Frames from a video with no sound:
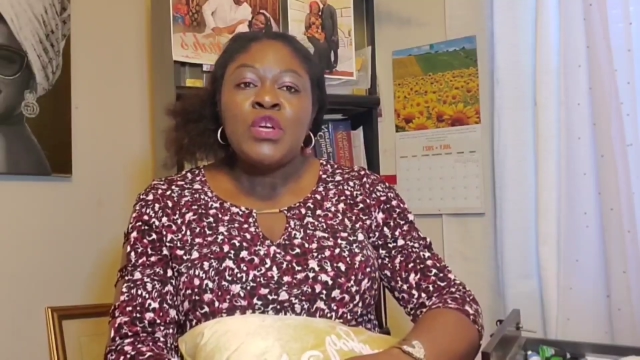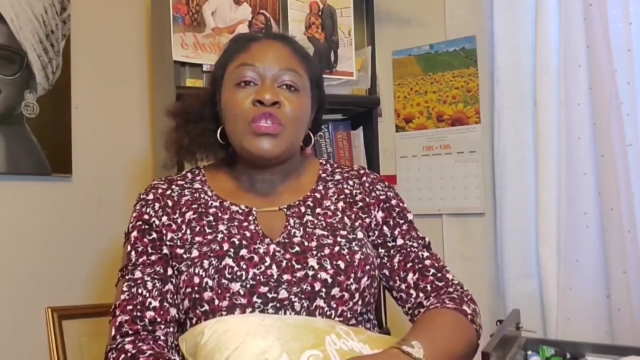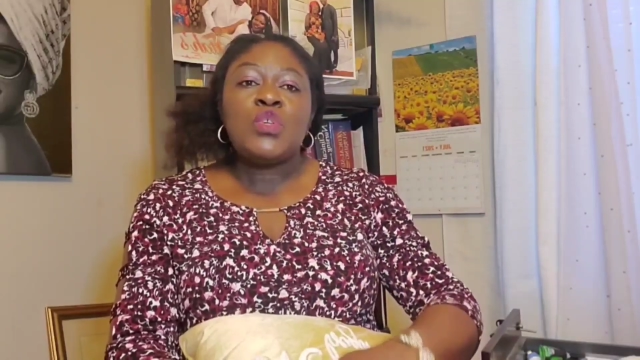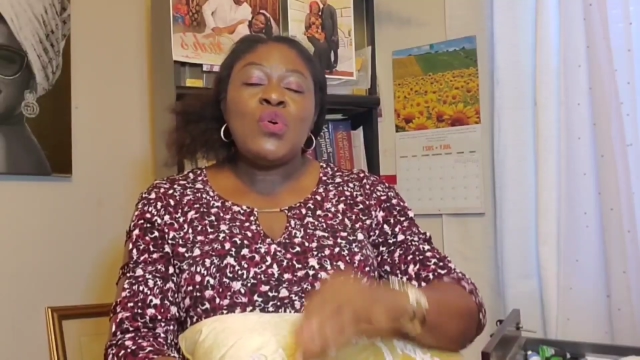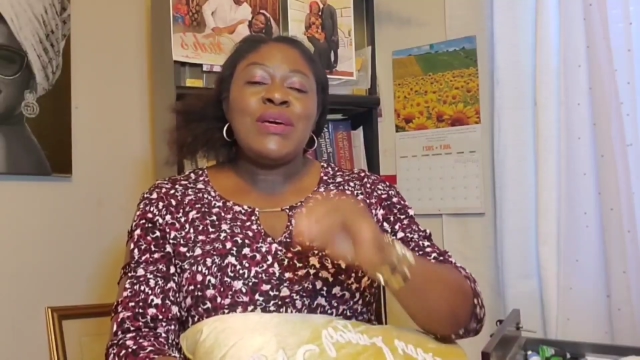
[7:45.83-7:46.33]

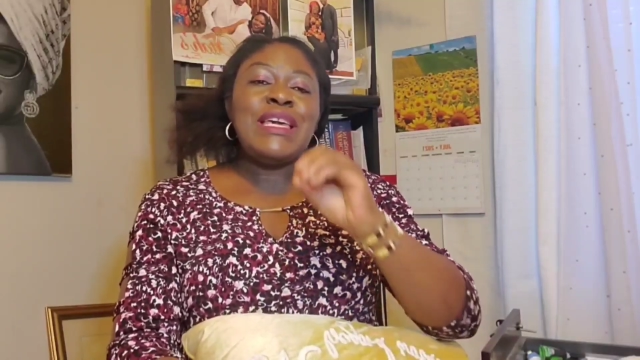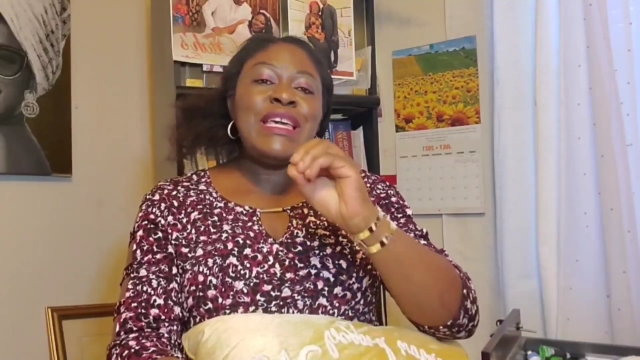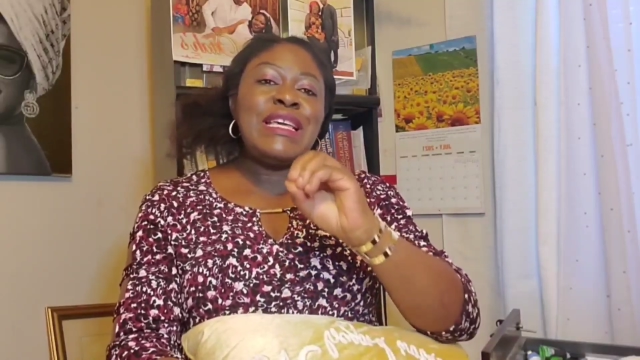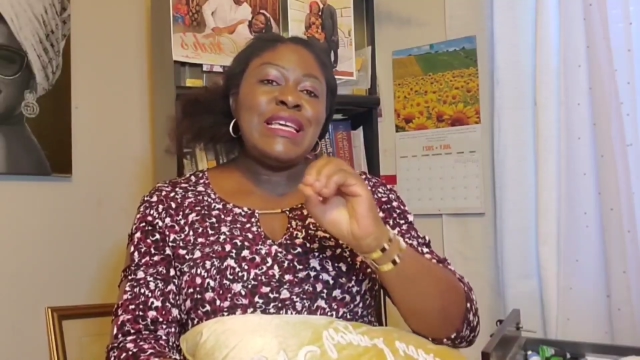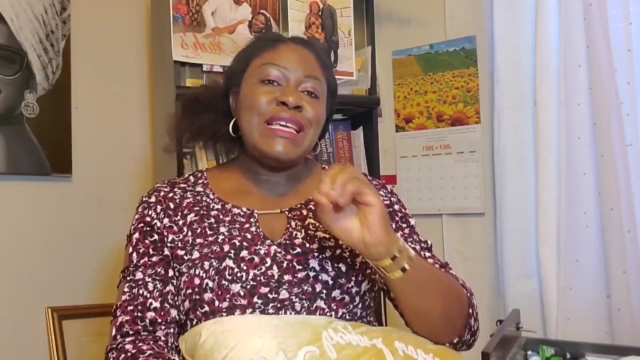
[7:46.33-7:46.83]
So
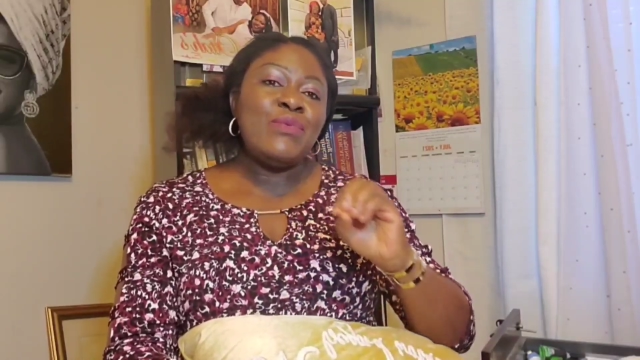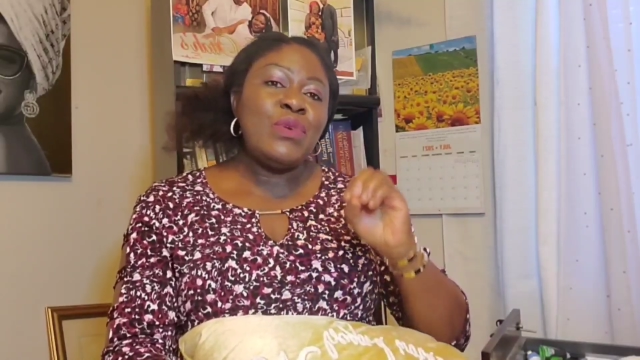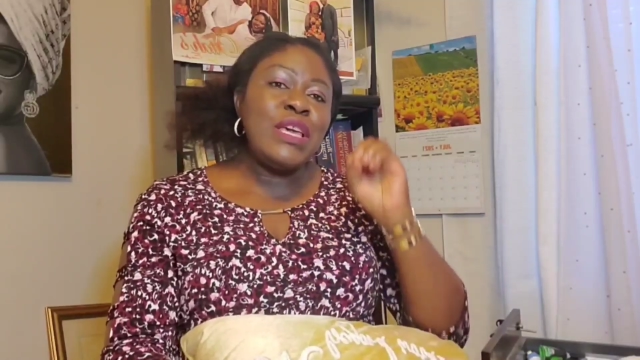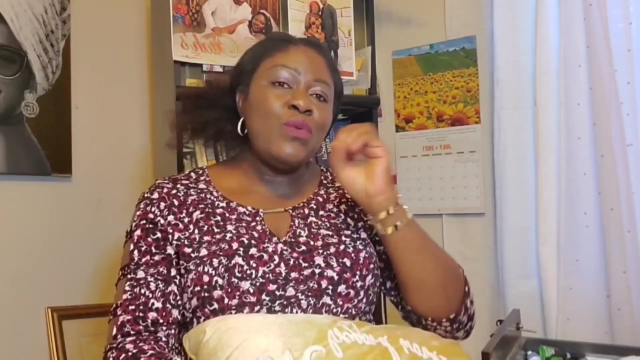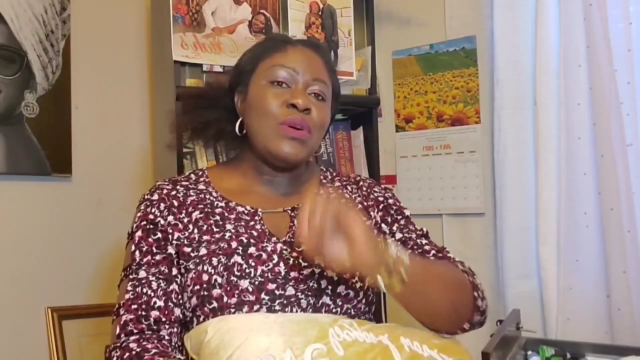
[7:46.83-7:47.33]

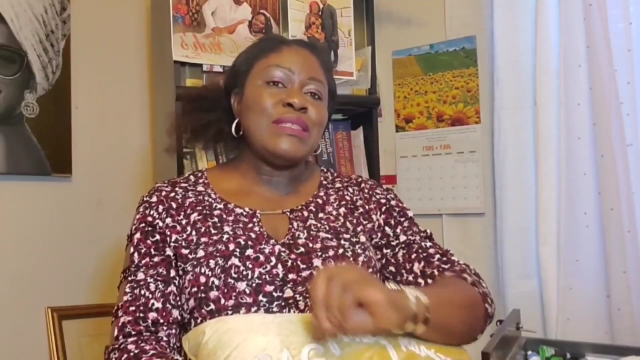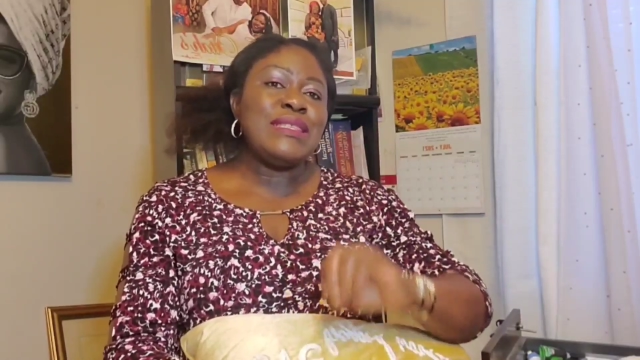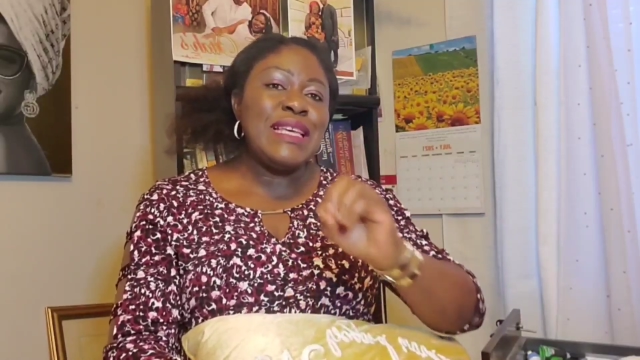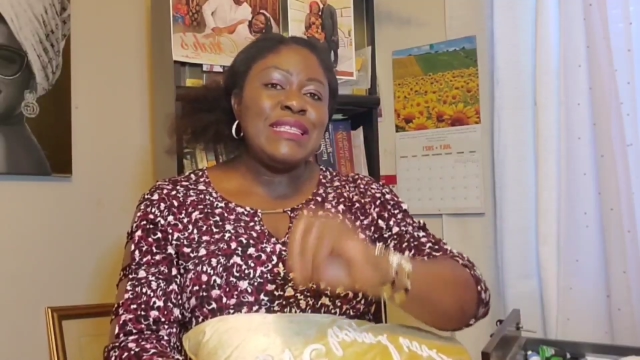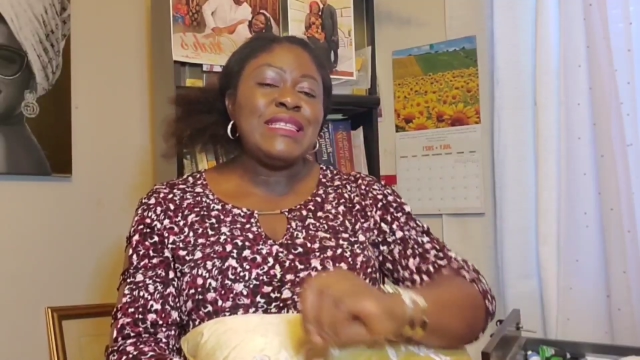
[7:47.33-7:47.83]
he was
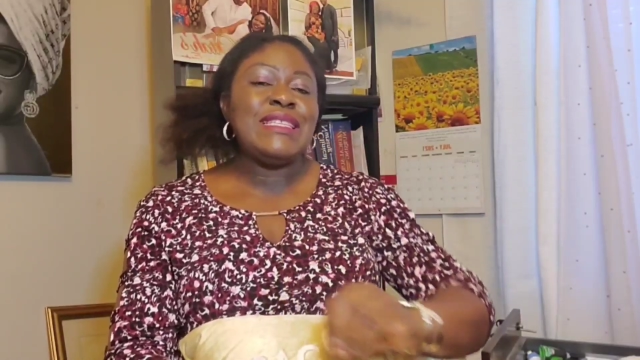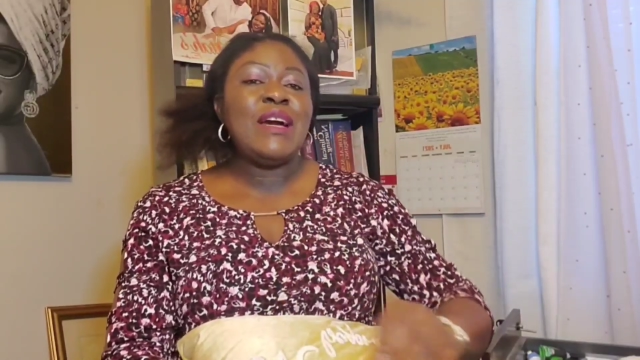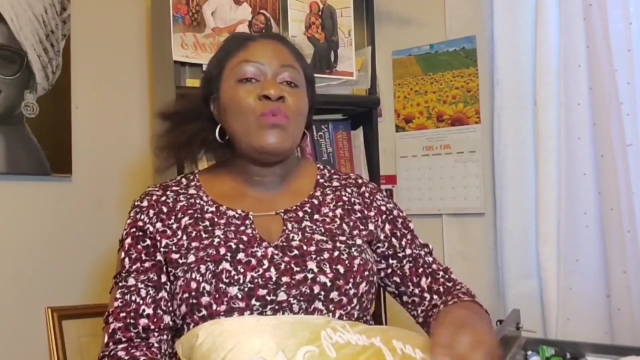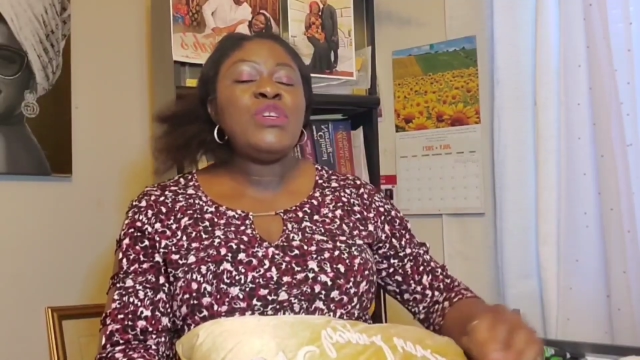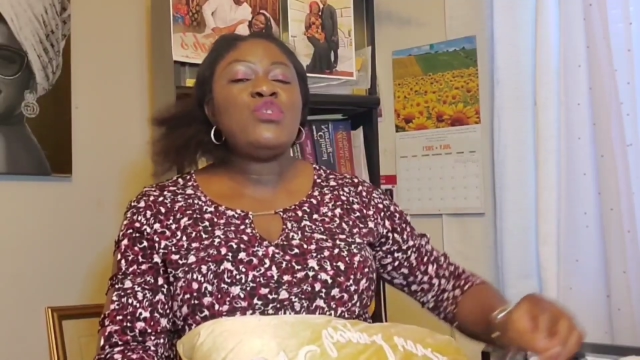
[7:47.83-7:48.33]
stating
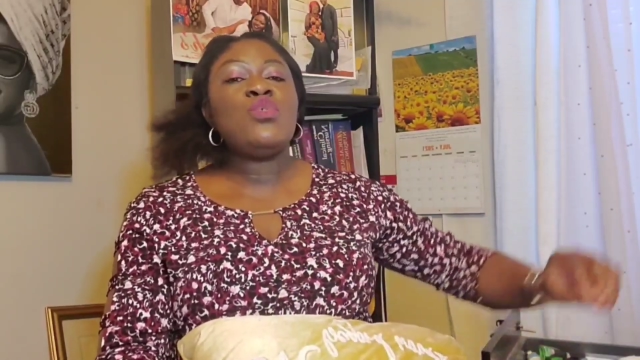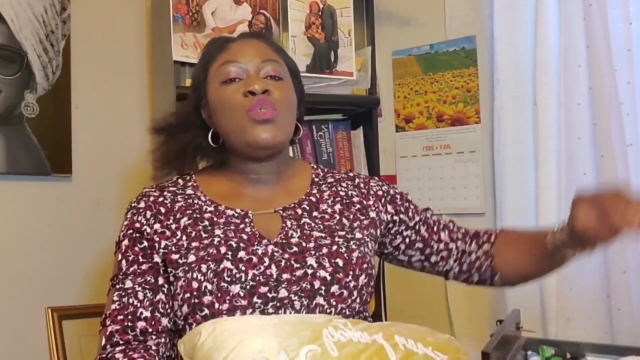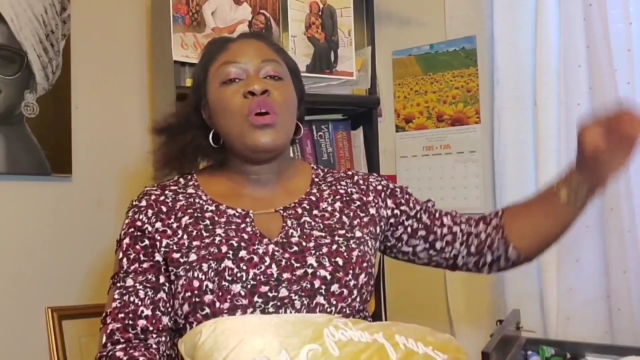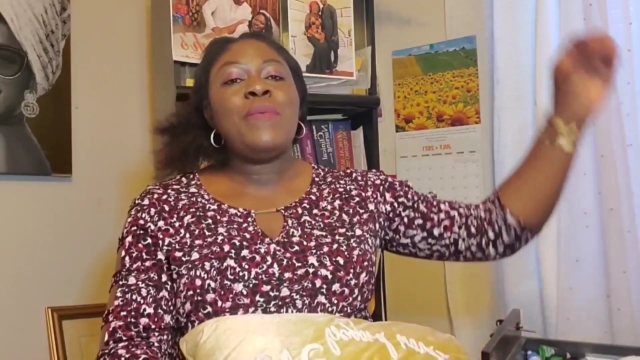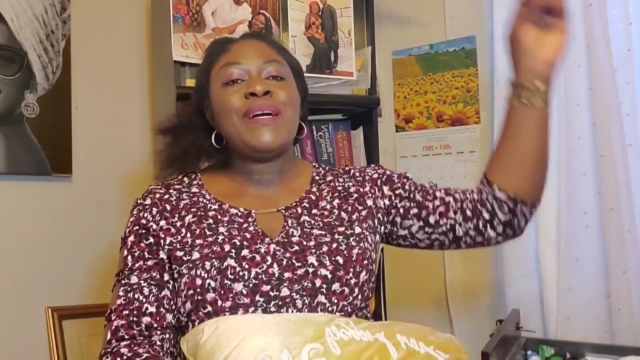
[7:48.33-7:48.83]
that we
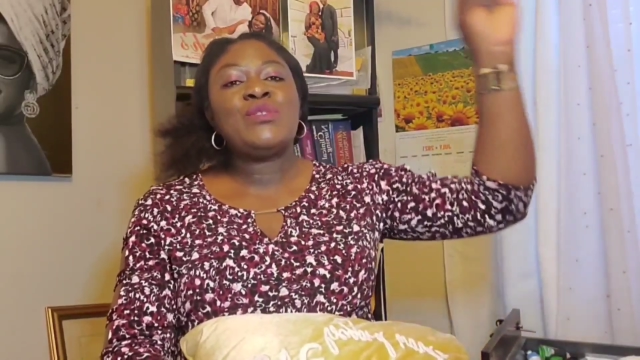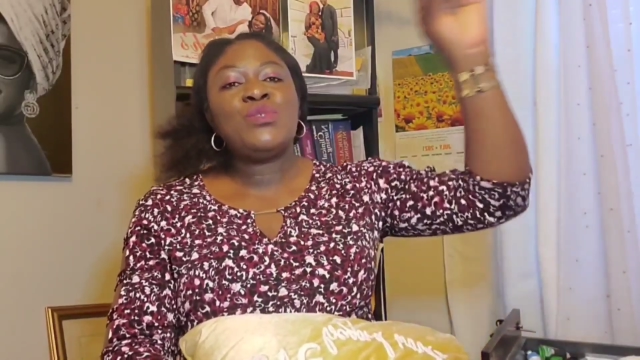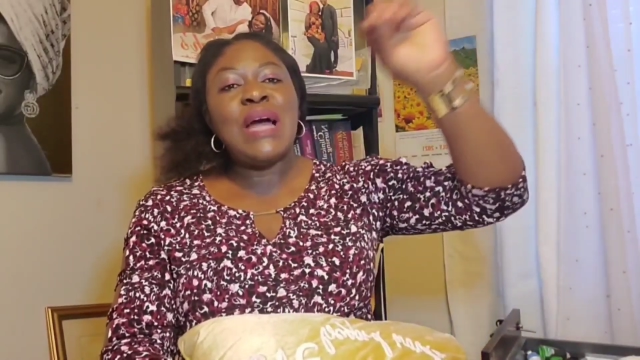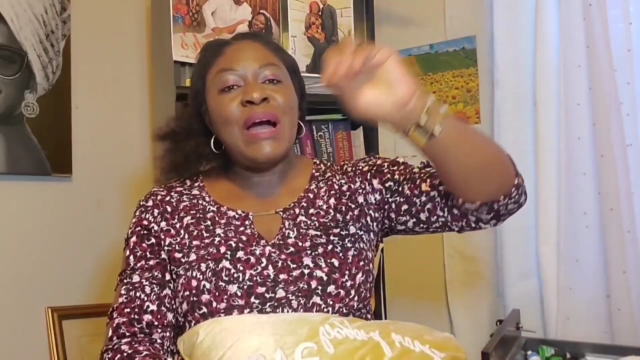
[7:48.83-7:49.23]
should go back to